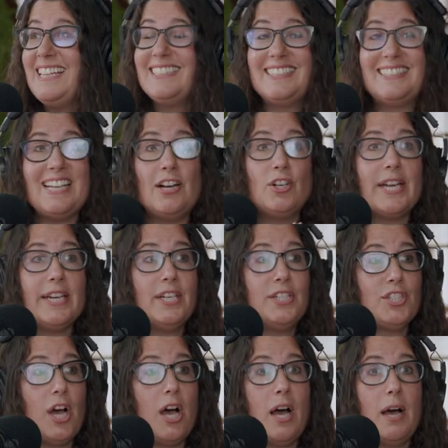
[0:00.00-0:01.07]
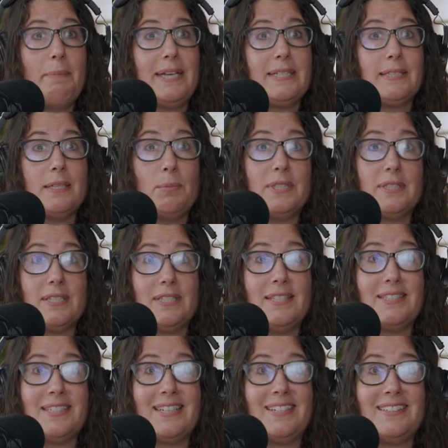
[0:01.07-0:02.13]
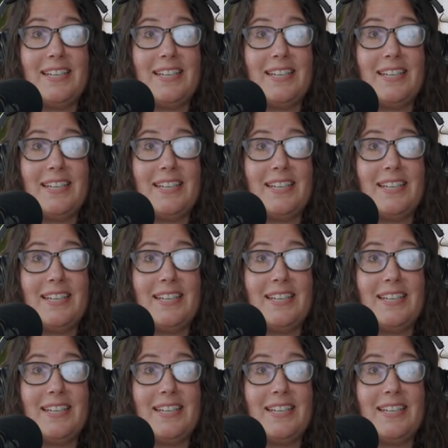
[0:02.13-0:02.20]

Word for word: that they'll get a job as someone's assistant.